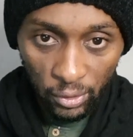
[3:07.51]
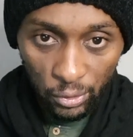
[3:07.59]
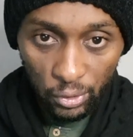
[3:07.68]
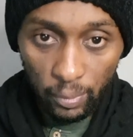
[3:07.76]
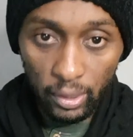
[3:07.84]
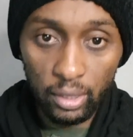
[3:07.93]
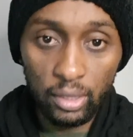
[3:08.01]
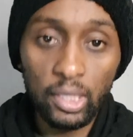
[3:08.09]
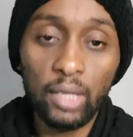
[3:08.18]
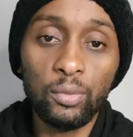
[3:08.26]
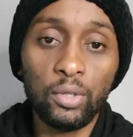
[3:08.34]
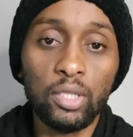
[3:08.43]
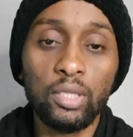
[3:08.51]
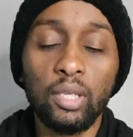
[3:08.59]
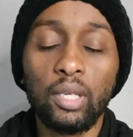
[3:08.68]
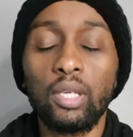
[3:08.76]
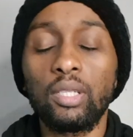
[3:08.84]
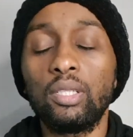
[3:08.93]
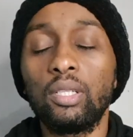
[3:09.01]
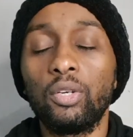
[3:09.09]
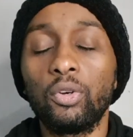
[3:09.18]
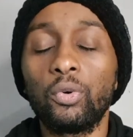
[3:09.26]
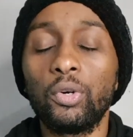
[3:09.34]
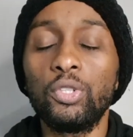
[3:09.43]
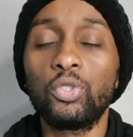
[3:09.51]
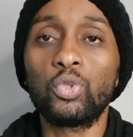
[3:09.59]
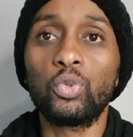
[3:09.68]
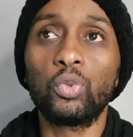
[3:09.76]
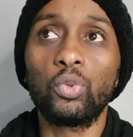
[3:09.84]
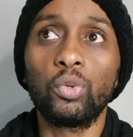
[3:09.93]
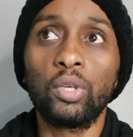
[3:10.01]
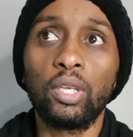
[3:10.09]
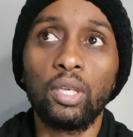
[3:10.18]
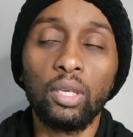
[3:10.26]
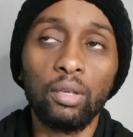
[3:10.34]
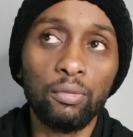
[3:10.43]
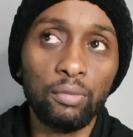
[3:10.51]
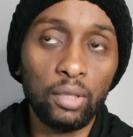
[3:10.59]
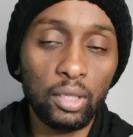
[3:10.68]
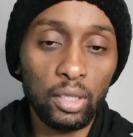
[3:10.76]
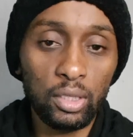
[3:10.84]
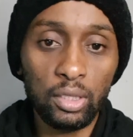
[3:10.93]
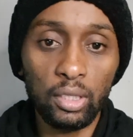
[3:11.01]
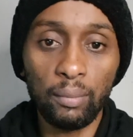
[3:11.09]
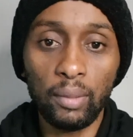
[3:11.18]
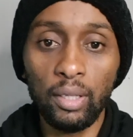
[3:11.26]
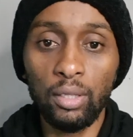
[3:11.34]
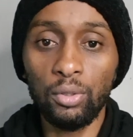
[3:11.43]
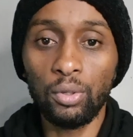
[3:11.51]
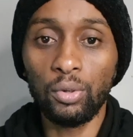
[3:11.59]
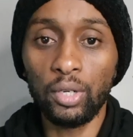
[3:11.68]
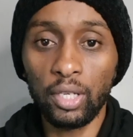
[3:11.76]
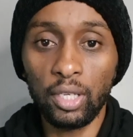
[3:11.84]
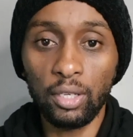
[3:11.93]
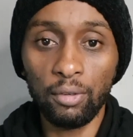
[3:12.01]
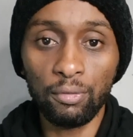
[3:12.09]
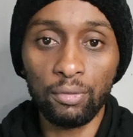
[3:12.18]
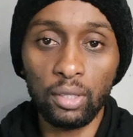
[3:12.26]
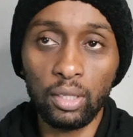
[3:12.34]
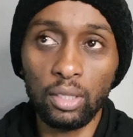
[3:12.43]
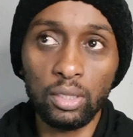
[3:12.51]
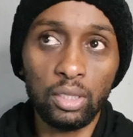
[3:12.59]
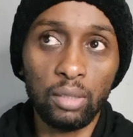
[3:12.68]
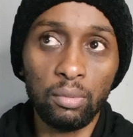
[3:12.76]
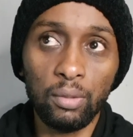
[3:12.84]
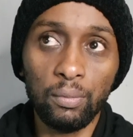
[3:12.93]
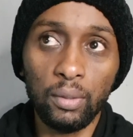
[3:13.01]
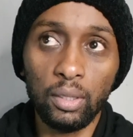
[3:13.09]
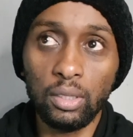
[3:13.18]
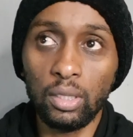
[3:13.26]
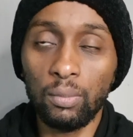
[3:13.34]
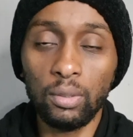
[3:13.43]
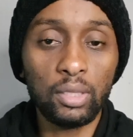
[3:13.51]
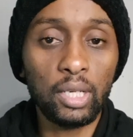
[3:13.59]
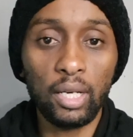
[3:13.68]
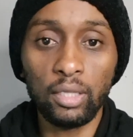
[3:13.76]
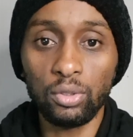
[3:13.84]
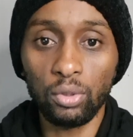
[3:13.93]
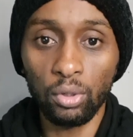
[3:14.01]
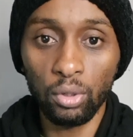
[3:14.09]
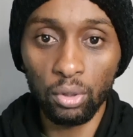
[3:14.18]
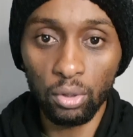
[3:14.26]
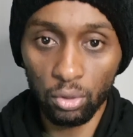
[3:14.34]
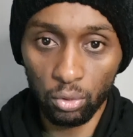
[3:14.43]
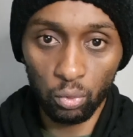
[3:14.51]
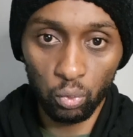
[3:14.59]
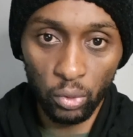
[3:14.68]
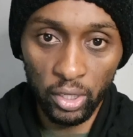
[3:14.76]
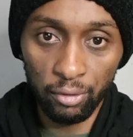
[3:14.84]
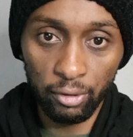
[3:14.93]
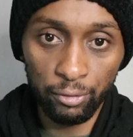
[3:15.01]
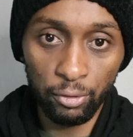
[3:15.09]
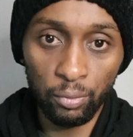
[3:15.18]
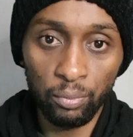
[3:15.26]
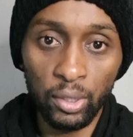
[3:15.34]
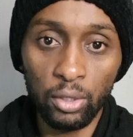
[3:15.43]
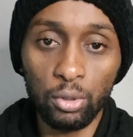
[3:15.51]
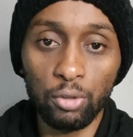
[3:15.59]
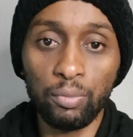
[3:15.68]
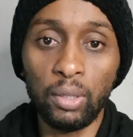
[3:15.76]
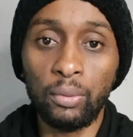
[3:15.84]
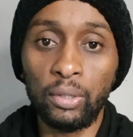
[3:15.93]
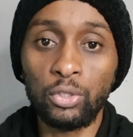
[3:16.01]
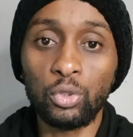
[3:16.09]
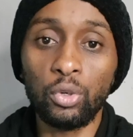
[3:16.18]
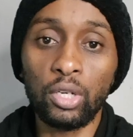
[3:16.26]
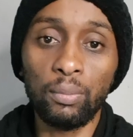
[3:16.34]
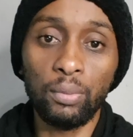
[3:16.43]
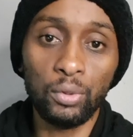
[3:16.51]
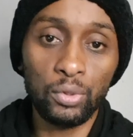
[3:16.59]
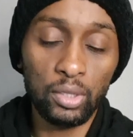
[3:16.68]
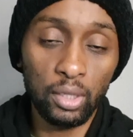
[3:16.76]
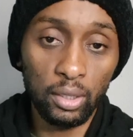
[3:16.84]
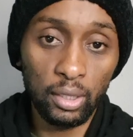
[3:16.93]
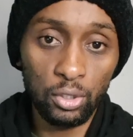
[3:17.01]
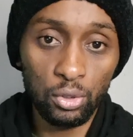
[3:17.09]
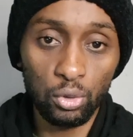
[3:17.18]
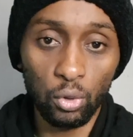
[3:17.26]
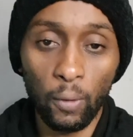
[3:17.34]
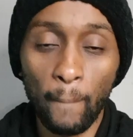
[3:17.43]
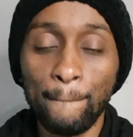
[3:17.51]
So by the time you reach the cashier, you're going to give the cashier money, you're going to give the cashier maybe a debit card or whatever for method of payment that you're going to be using in that store.